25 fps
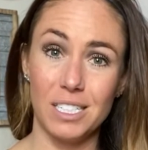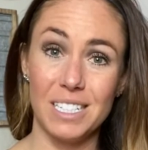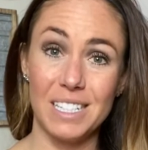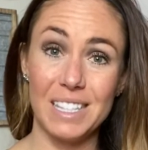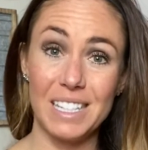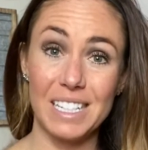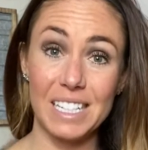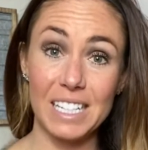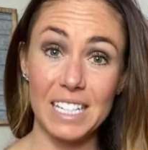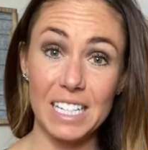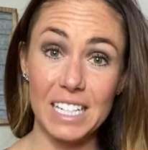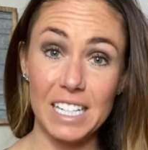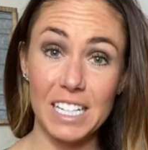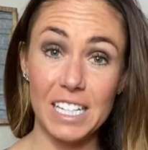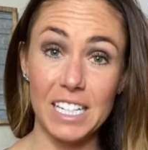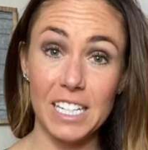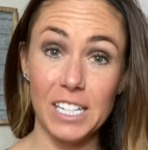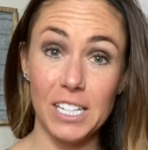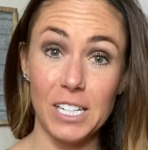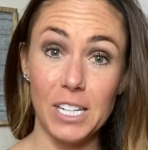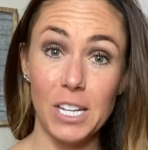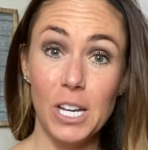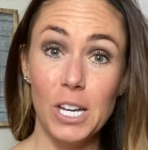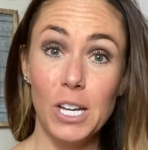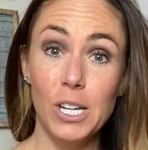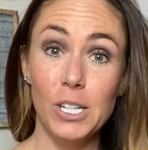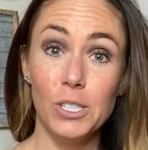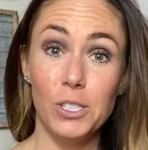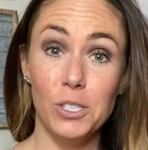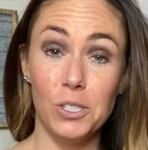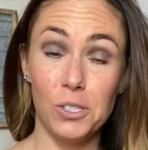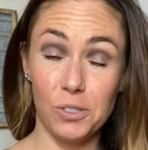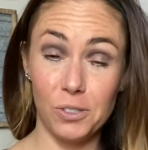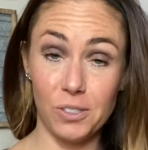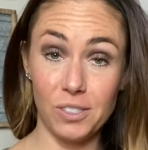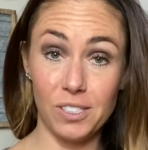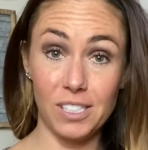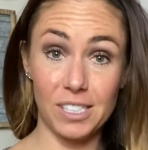the key to
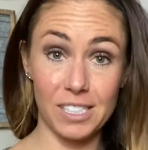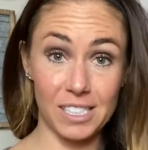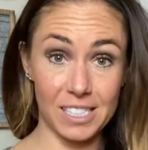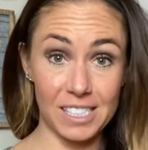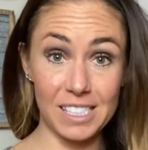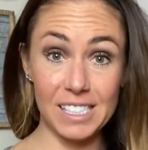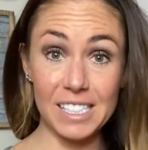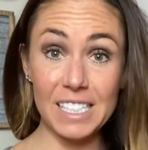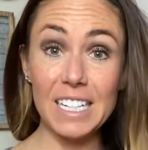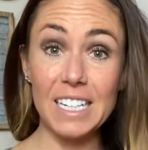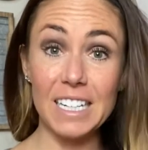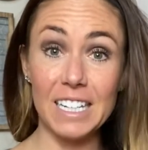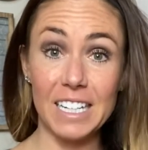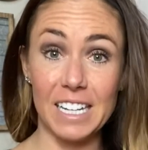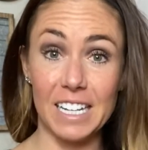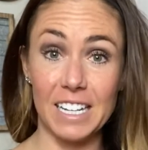succeeding